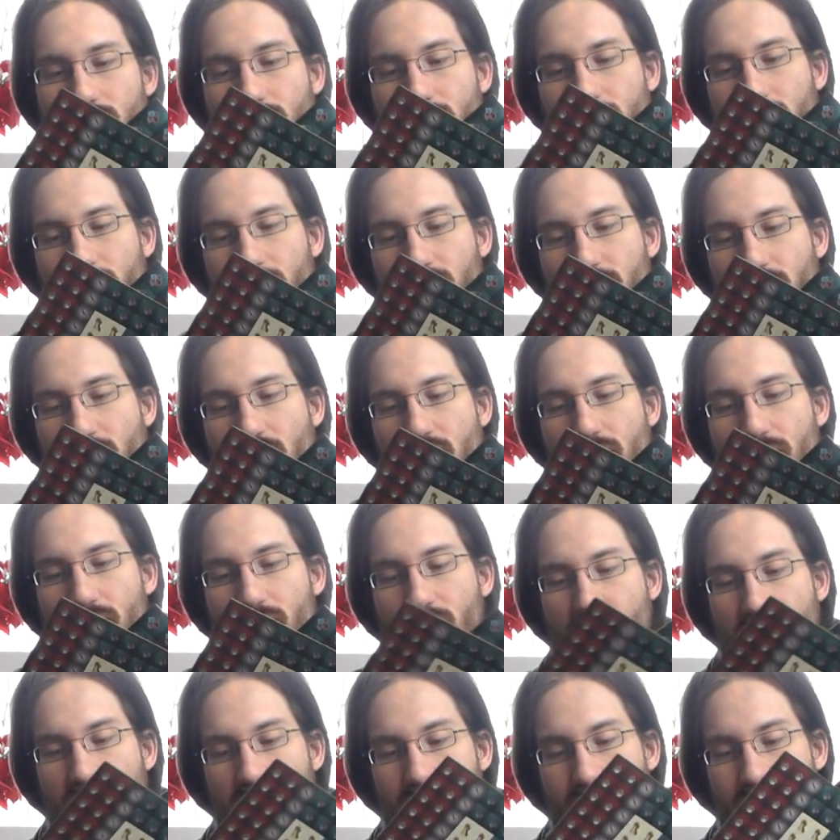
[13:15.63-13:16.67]
Same
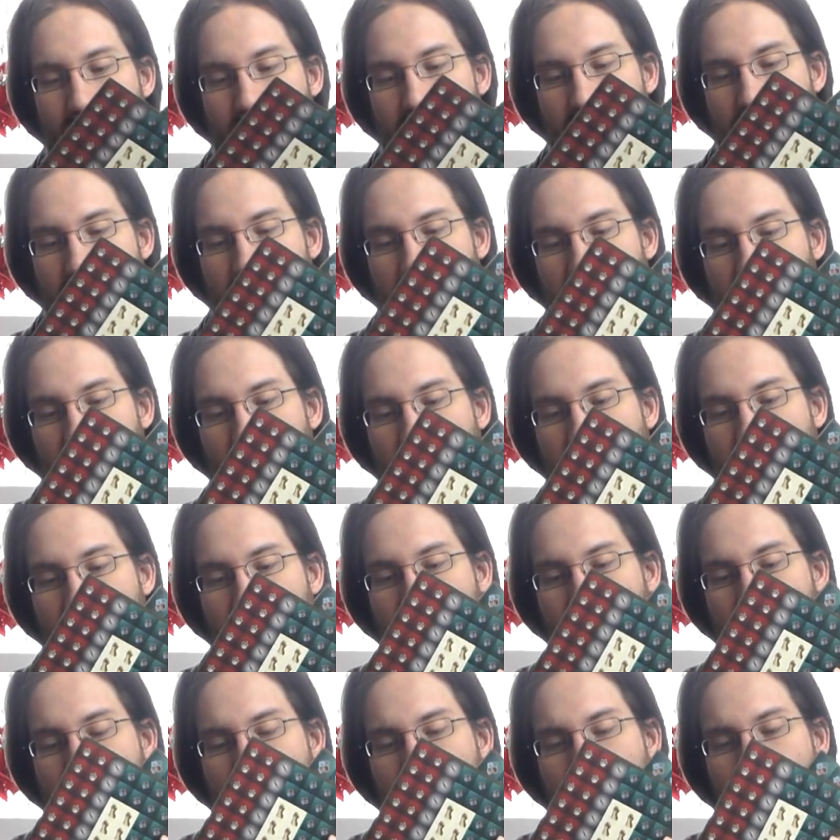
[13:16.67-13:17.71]
cardboard as
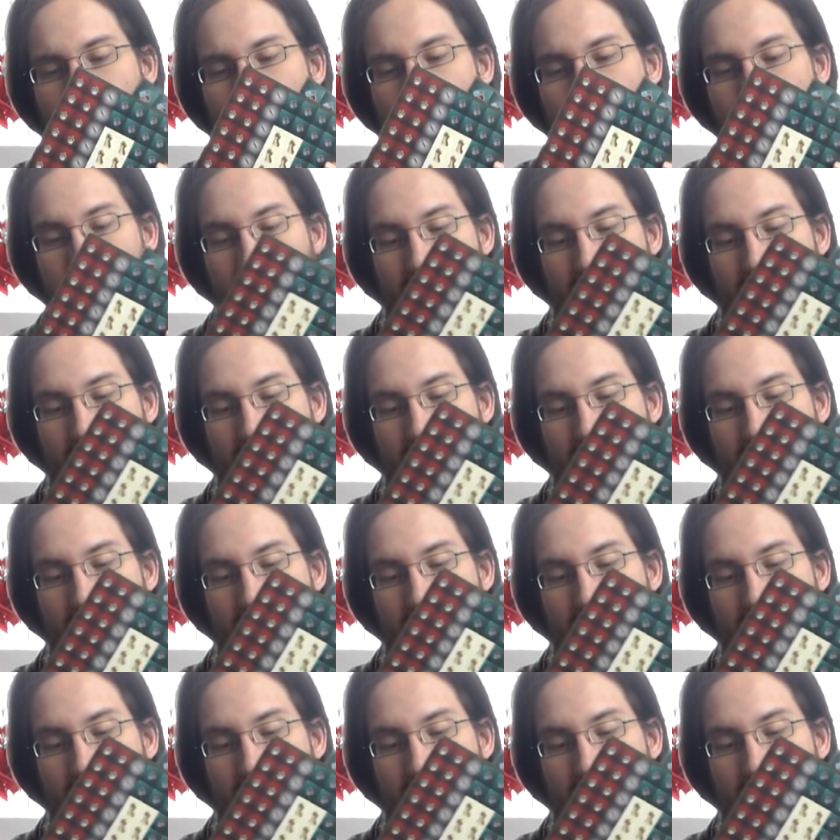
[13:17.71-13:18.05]
before.